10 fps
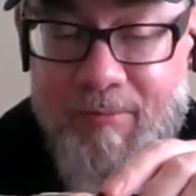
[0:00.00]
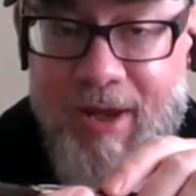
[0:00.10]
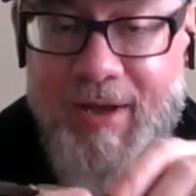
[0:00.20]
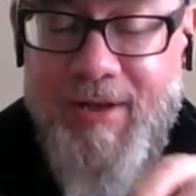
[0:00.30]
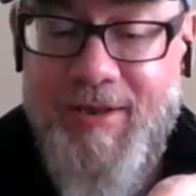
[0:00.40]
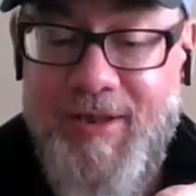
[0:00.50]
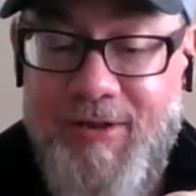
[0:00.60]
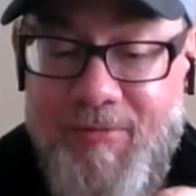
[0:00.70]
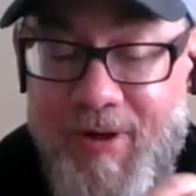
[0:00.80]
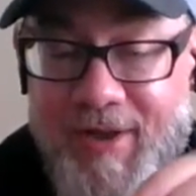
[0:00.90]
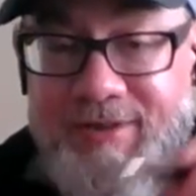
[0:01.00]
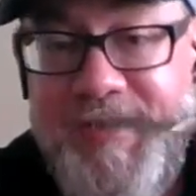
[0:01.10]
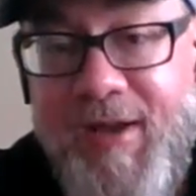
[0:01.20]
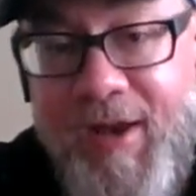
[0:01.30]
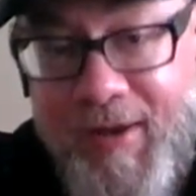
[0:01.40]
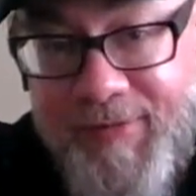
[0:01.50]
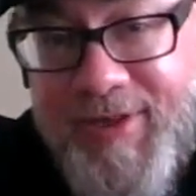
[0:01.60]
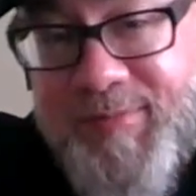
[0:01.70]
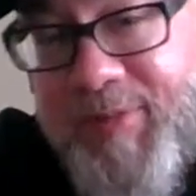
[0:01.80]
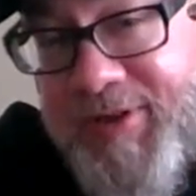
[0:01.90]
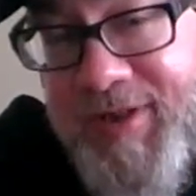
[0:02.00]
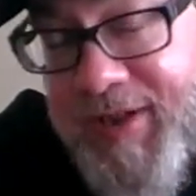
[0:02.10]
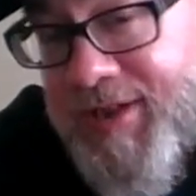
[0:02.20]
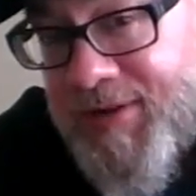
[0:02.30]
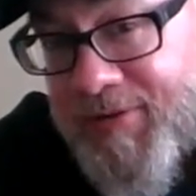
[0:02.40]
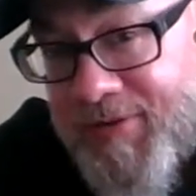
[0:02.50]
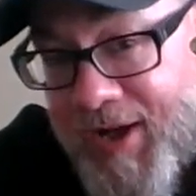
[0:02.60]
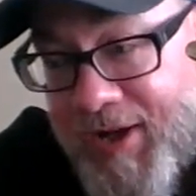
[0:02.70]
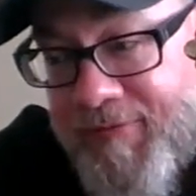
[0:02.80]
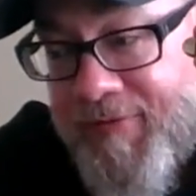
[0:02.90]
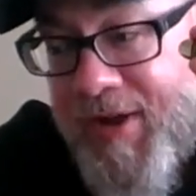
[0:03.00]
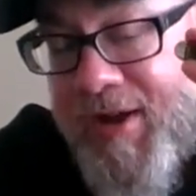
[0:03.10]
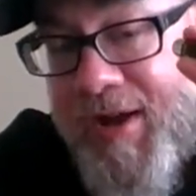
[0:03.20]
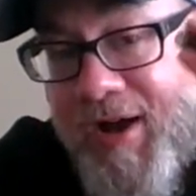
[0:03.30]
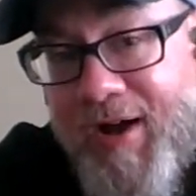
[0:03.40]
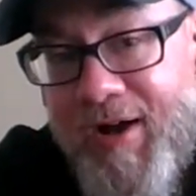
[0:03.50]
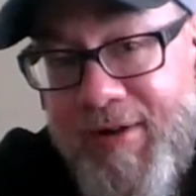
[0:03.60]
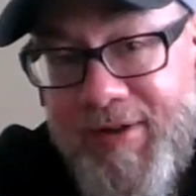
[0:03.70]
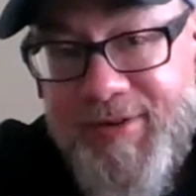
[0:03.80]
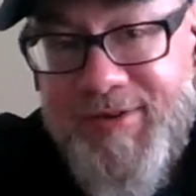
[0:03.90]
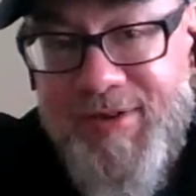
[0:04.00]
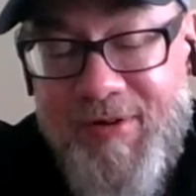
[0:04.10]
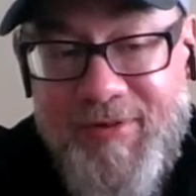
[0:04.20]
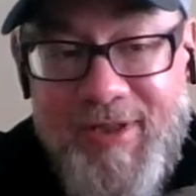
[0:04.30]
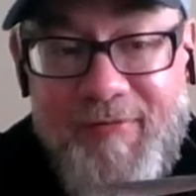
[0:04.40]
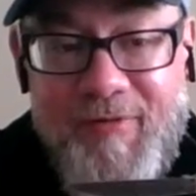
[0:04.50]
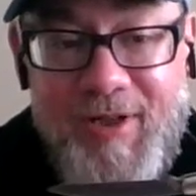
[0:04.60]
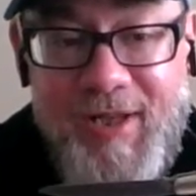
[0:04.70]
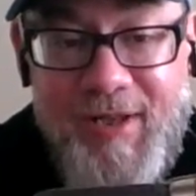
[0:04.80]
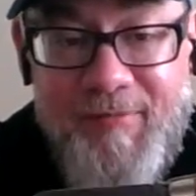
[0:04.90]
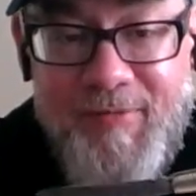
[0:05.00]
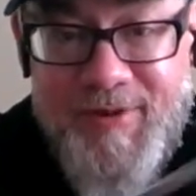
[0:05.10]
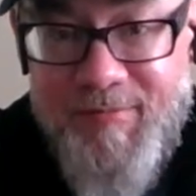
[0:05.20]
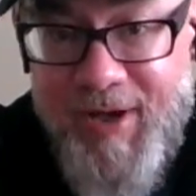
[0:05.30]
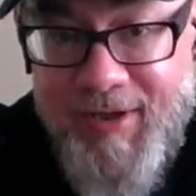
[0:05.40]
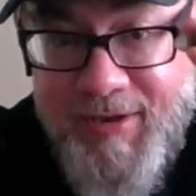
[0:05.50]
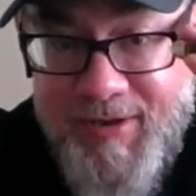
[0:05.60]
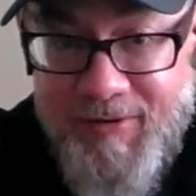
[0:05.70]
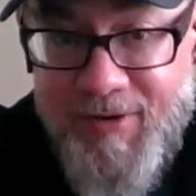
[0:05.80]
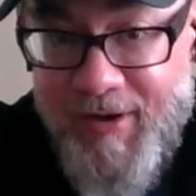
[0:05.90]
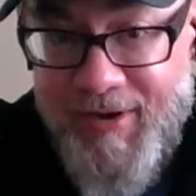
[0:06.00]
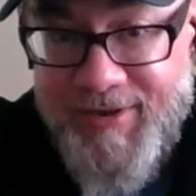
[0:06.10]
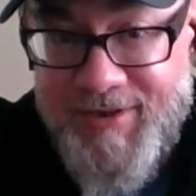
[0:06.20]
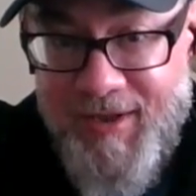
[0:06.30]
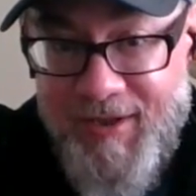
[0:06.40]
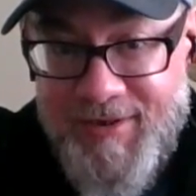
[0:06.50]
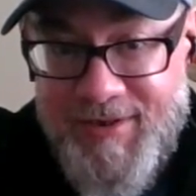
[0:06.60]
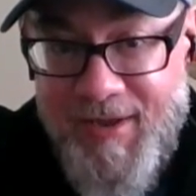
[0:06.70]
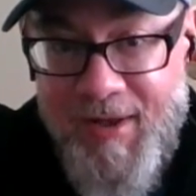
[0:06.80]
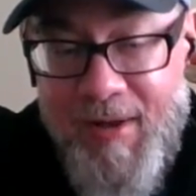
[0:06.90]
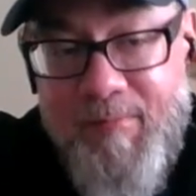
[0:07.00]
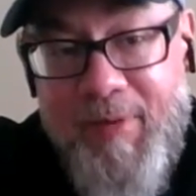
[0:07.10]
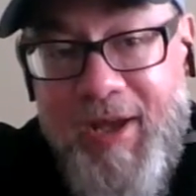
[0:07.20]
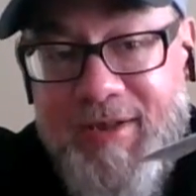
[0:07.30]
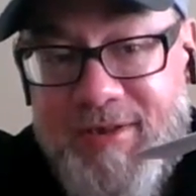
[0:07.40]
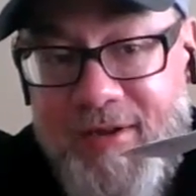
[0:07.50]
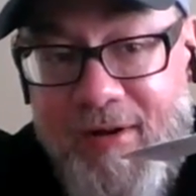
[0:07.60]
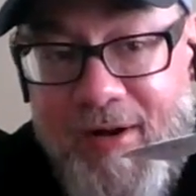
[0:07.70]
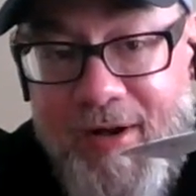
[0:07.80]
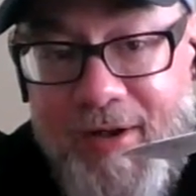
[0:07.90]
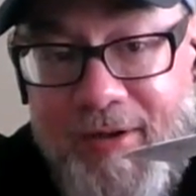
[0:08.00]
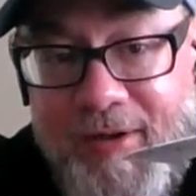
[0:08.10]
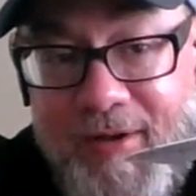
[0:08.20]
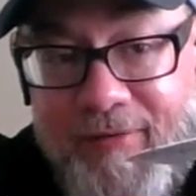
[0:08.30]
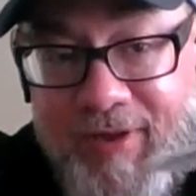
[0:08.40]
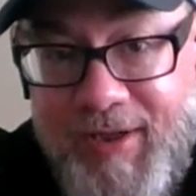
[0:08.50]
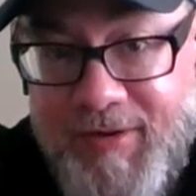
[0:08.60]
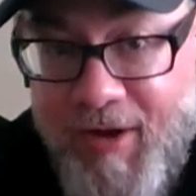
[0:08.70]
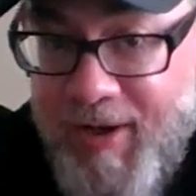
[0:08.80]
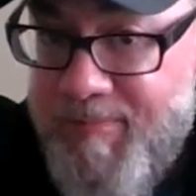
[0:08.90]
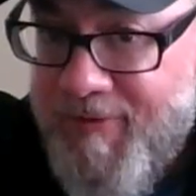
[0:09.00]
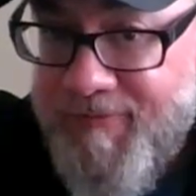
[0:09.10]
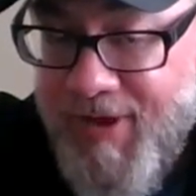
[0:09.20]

made in the U.S. And this particular knife is no different. It was made in the United States. Based on the type of